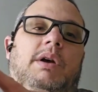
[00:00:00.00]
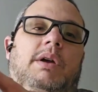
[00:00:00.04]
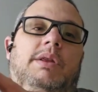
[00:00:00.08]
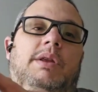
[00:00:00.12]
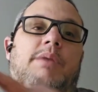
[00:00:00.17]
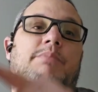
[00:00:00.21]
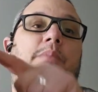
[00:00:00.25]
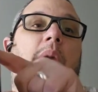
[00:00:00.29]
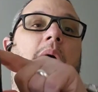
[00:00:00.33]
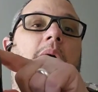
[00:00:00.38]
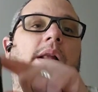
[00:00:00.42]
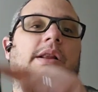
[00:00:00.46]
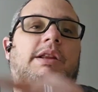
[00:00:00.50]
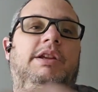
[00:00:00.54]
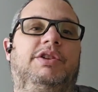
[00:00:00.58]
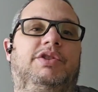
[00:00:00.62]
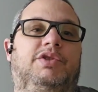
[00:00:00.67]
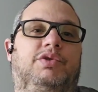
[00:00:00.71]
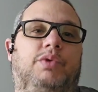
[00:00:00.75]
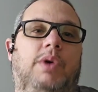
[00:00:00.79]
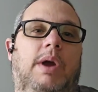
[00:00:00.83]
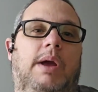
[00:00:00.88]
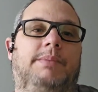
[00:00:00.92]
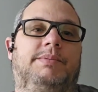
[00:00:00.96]
Molly
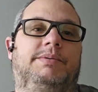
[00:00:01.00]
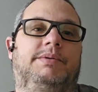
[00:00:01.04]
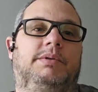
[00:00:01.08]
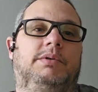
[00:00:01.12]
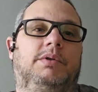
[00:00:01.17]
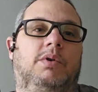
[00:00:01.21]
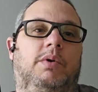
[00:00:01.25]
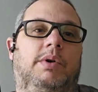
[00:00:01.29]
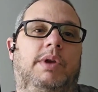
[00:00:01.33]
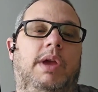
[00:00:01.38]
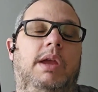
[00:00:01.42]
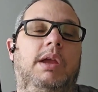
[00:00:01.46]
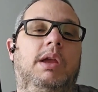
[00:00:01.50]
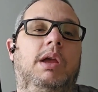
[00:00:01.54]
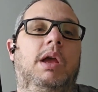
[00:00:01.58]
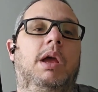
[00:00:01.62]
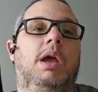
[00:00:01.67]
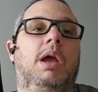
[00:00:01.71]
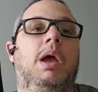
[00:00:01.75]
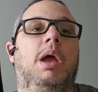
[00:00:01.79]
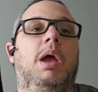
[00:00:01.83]
straps, okay?